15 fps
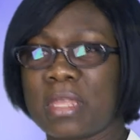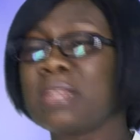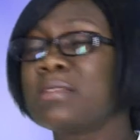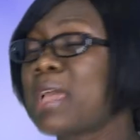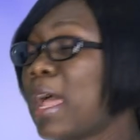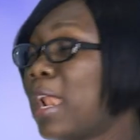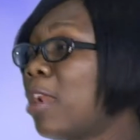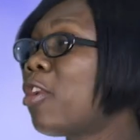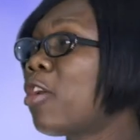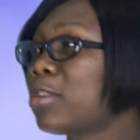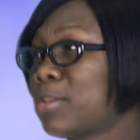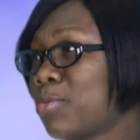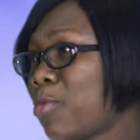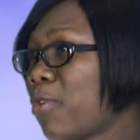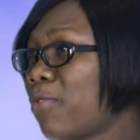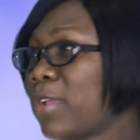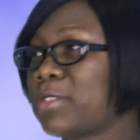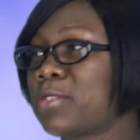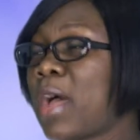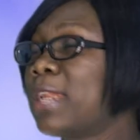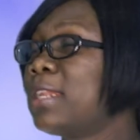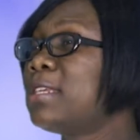Eat a lot more of
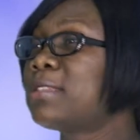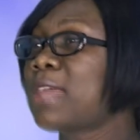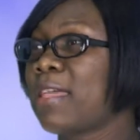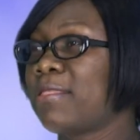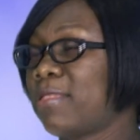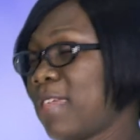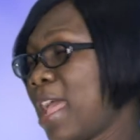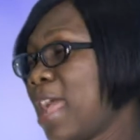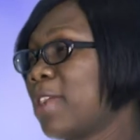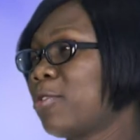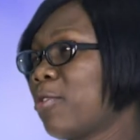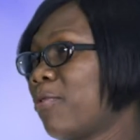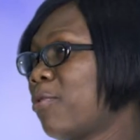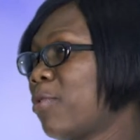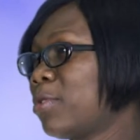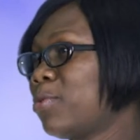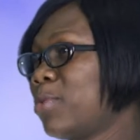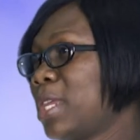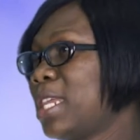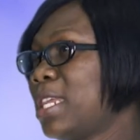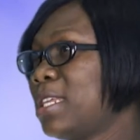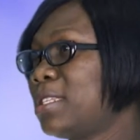that. So at least a third of what
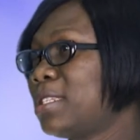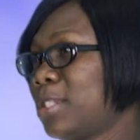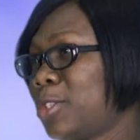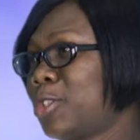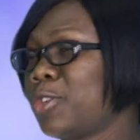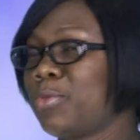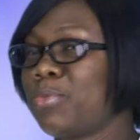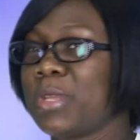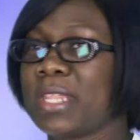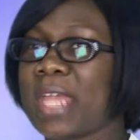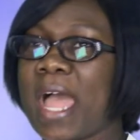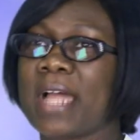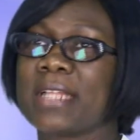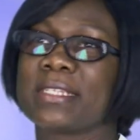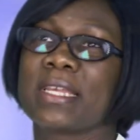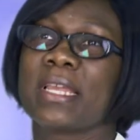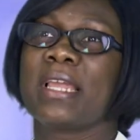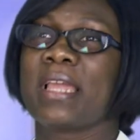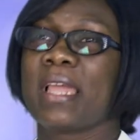we eat should be that,